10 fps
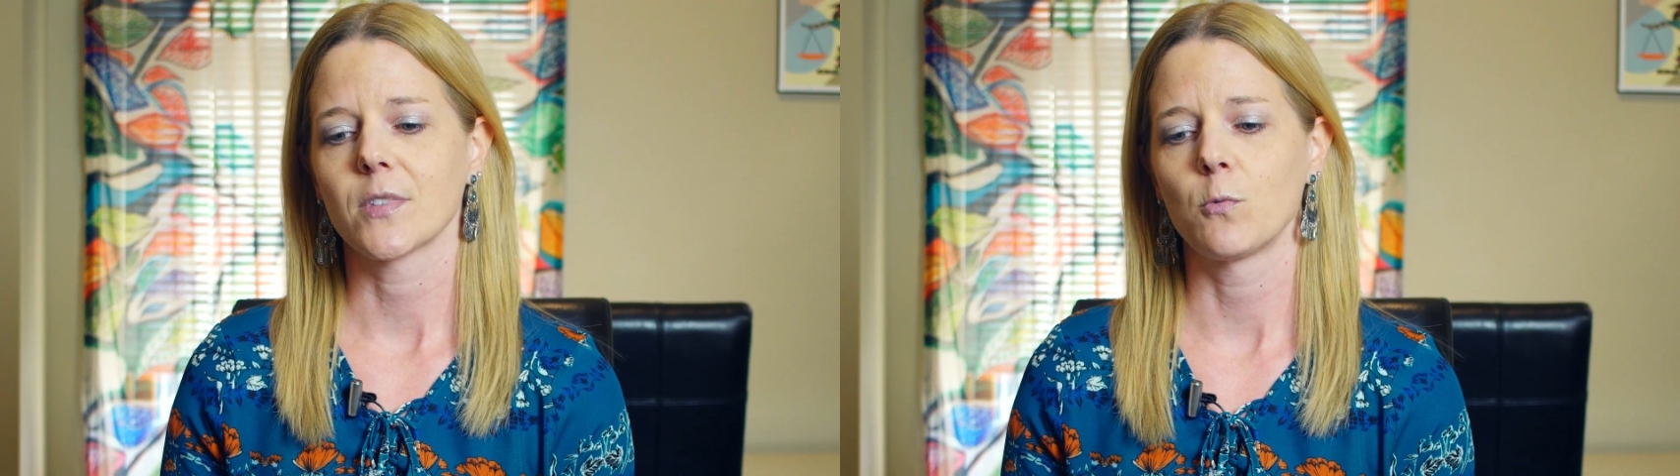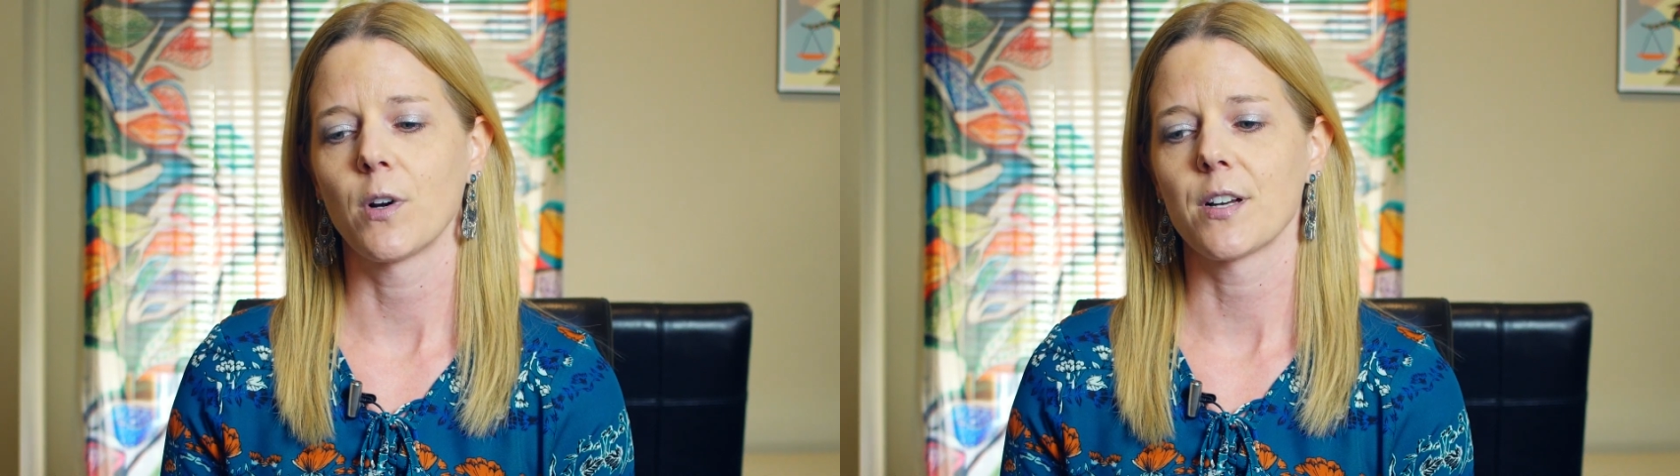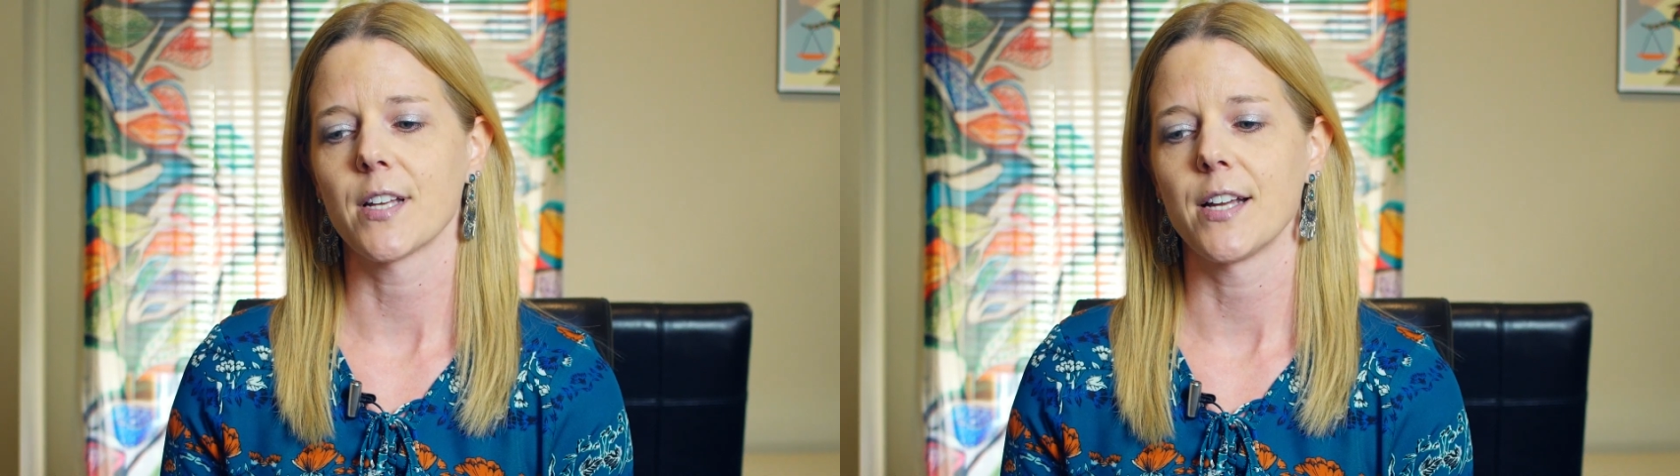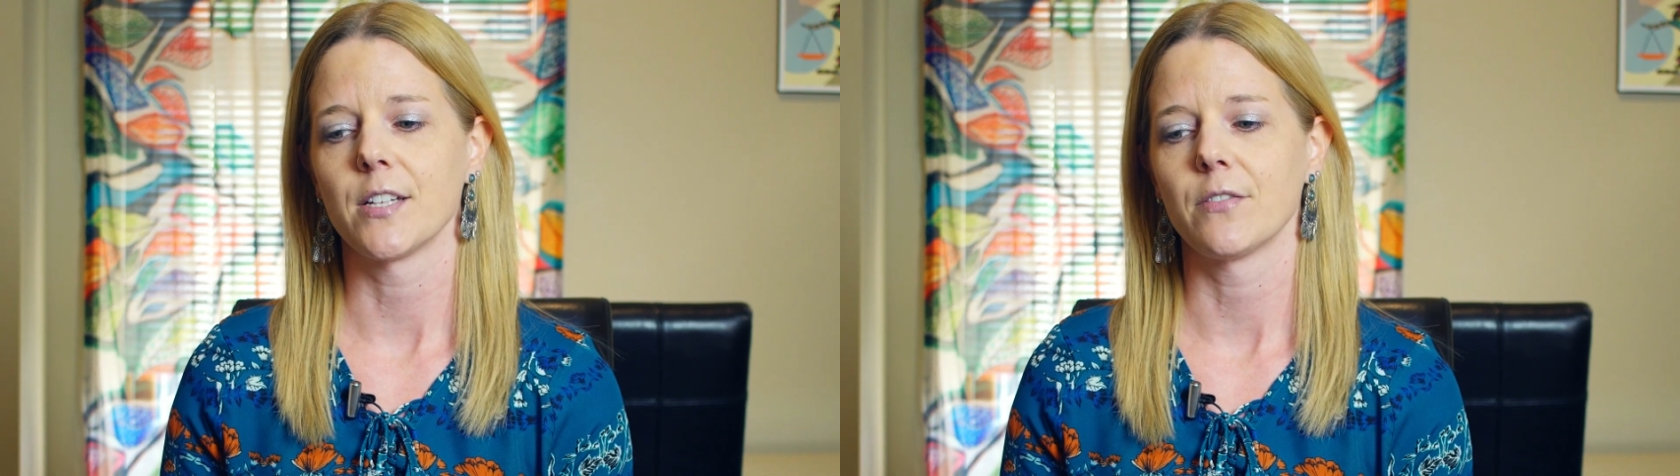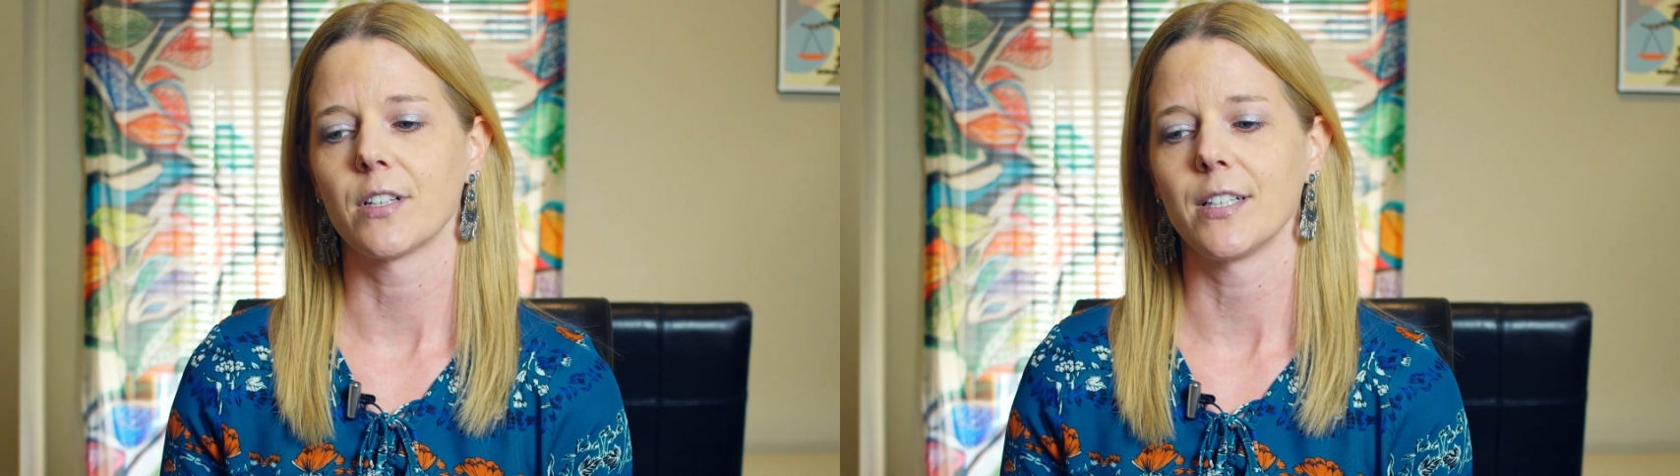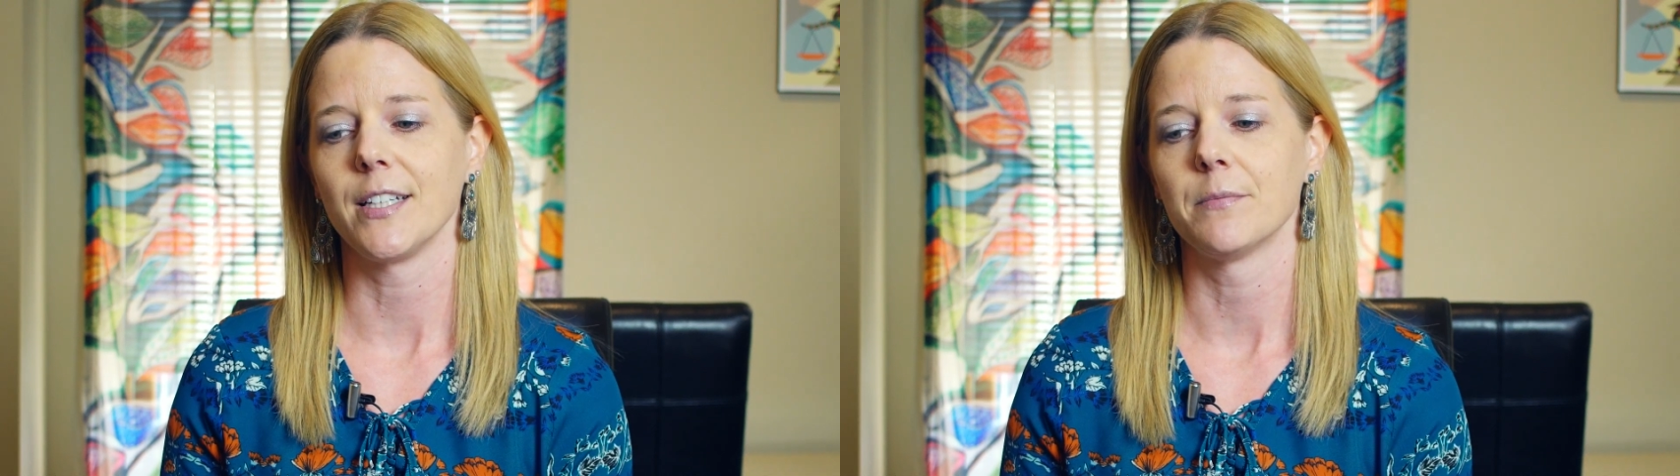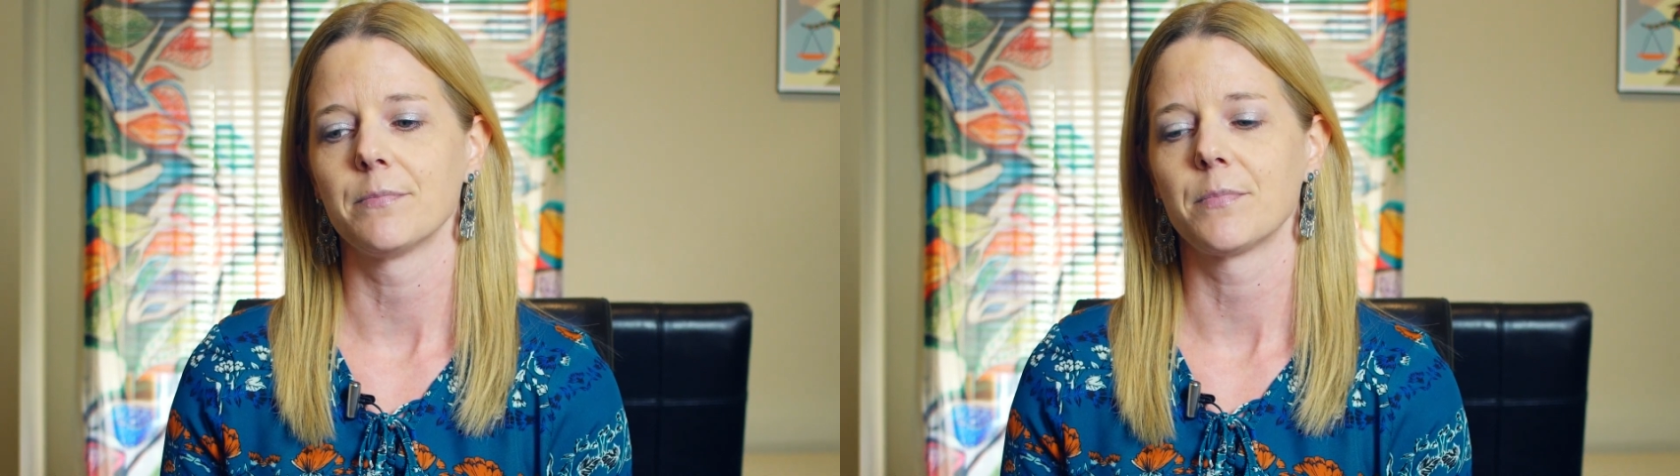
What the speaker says: work scientifically?